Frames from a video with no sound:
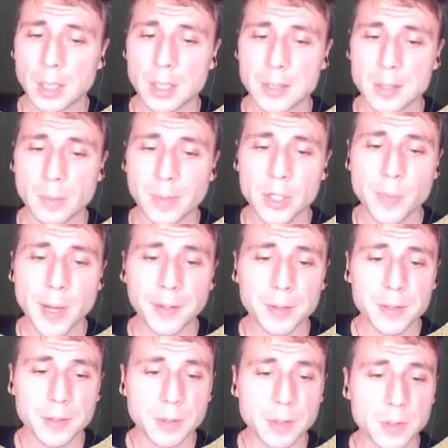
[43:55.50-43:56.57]
So much better
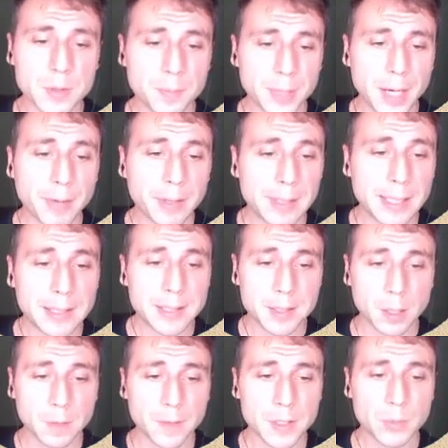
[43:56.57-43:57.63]
is to use private link
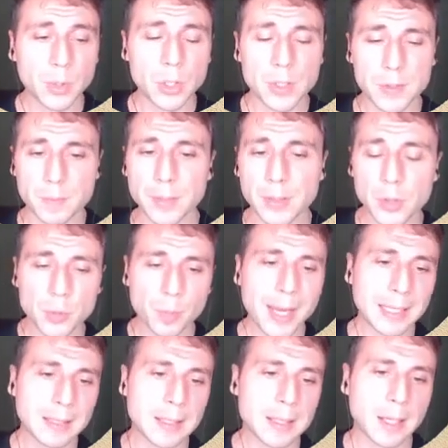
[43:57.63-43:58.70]
service, which
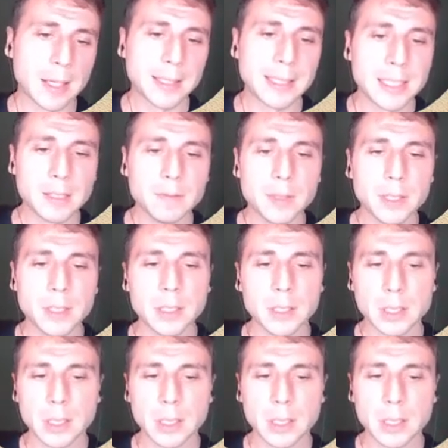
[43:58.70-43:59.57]
make the connectivity